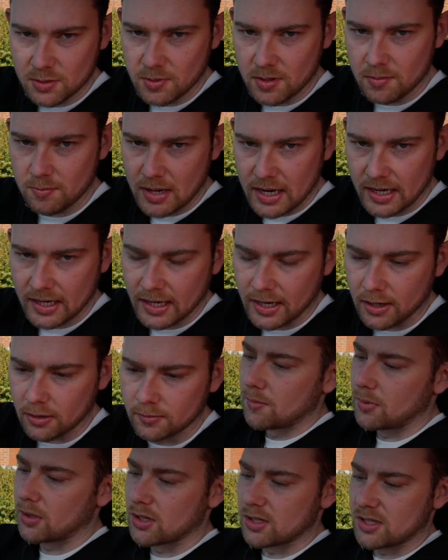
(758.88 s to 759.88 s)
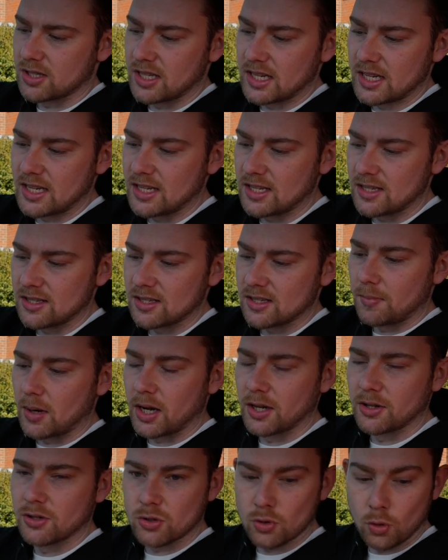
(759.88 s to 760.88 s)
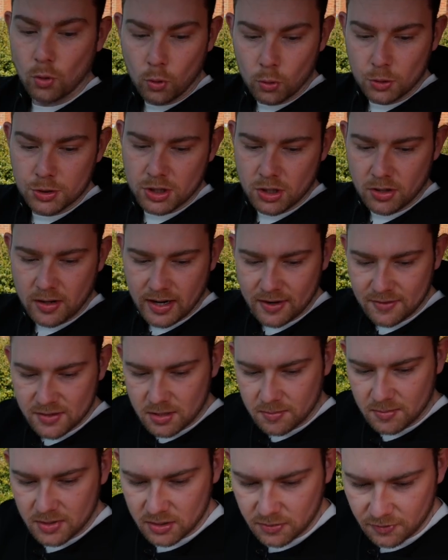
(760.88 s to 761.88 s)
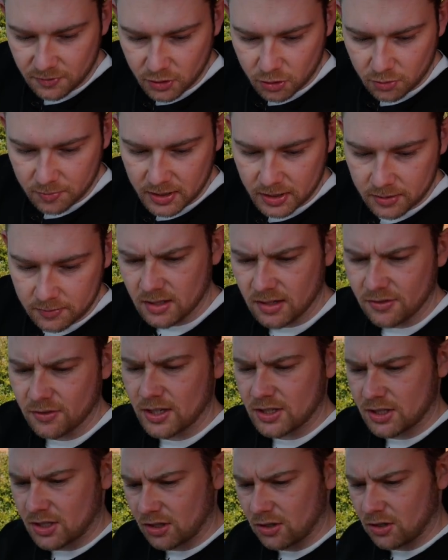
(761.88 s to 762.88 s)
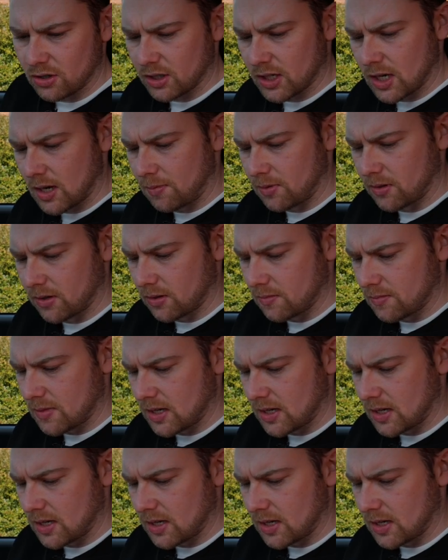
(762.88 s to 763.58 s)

bit back out because these buttons also have some of this film in. I've actually got a couple of them